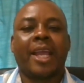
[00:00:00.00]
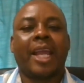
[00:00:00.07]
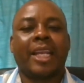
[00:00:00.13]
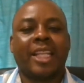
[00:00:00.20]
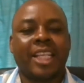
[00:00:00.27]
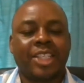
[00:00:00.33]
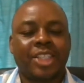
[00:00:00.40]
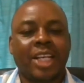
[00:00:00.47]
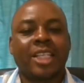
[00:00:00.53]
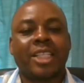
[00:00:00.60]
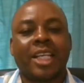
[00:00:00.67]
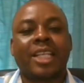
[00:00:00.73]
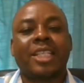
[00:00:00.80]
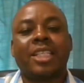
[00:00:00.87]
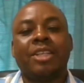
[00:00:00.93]
And the change
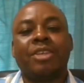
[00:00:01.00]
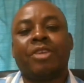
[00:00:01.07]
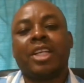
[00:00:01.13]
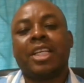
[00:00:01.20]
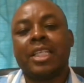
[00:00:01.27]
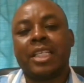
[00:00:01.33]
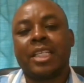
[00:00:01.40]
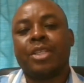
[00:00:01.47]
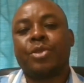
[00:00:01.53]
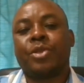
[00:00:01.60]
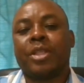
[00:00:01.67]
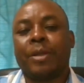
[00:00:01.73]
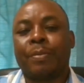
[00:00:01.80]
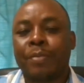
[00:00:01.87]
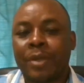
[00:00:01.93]
that he even did to
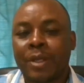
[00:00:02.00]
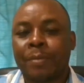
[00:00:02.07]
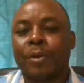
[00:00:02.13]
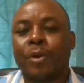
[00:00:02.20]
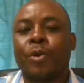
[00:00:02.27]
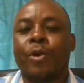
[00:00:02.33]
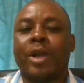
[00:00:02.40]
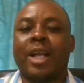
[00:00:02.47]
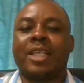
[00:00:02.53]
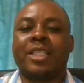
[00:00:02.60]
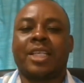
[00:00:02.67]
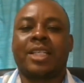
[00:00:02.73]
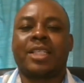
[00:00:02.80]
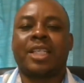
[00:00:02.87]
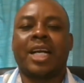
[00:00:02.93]
the people who were
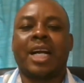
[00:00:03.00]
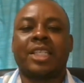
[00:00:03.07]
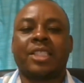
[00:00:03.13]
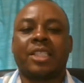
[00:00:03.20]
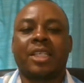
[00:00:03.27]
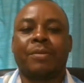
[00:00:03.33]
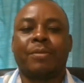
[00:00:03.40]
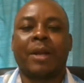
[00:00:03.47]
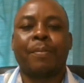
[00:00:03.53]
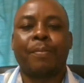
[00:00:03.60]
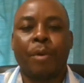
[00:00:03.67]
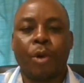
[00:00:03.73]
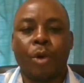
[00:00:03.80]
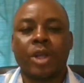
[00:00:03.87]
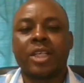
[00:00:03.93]
exacting usury by
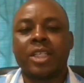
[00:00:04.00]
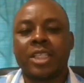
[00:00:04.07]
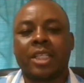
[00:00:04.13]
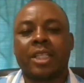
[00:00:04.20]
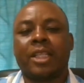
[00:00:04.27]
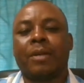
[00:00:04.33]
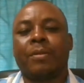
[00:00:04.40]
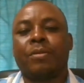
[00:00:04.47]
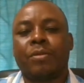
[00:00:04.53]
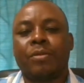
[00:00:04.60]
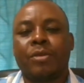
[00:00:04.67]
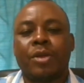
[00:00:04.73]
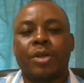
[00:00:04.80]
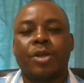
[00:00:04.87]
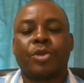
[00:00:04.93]
pointing them
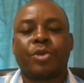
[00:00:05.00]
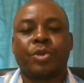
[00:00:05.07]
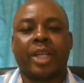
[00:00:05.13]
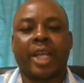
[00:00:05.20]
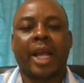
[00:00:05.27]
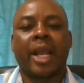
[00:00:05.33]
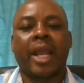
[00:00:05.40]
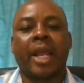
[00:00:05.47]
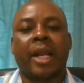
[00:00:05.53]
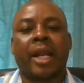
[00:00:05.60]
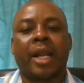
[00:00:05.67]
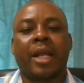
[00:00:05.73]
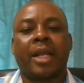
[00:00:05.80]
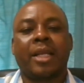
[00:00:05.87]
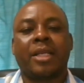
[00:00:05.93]
to their error,
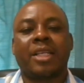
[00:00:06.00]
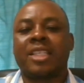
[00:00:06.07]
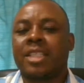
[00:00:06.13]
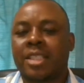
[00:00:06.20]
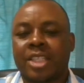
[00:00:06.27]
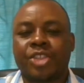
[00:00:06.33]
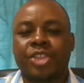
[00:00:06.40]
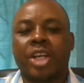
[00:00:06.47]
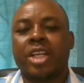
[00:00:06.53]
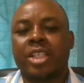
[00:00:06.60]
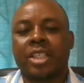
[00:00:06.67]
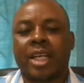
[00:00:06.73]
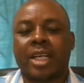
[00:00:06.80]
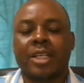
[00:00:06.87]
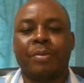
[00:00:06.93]
it is a
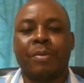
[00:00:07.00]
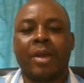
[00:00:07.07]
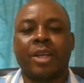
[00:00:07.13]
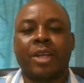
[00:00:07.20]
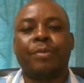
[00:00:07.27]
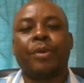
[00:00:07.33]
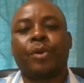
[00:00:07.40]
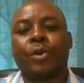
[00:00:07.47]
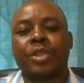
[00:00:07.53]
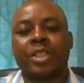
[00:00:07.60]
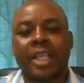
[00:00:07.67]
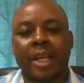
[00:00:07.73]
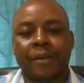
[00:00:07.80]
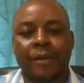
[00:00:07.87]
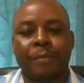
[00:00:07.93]
change that he made because
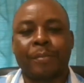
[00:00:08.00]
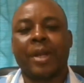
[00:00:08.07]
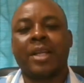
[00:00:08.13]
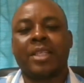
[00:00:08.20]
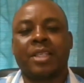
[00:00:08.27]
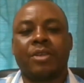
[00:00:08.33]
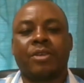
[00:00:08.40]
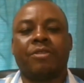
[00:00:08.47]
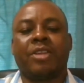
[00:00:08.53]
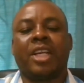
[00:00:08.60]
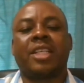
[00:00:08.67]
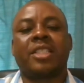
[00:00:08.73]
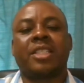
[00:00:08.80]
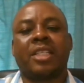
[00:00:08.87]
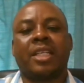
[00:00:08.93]
they repented of
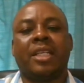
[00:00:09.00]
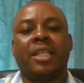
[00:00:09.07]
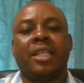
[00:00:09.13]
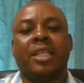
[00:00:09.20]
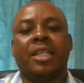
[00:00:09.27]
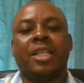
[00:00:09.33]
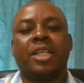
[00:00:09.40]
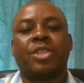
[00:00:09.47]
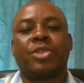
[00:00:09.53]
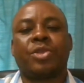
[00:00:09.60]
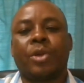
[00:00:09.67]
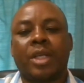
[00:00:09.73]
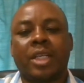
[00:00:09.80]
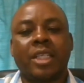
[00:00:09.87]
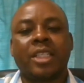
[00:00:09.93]
their sin. So
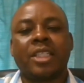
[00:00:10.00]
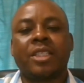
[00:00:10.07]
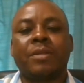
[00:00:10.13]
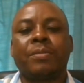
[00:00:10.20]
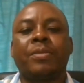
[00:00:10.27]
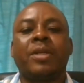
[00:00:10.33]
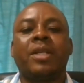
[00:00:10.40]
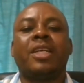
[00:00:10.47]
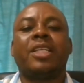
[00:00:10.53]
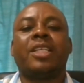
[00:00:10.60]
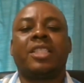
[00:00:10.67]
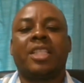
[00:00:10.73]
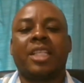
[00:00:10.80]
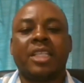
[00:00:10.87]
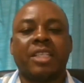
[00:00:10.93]
leadership is the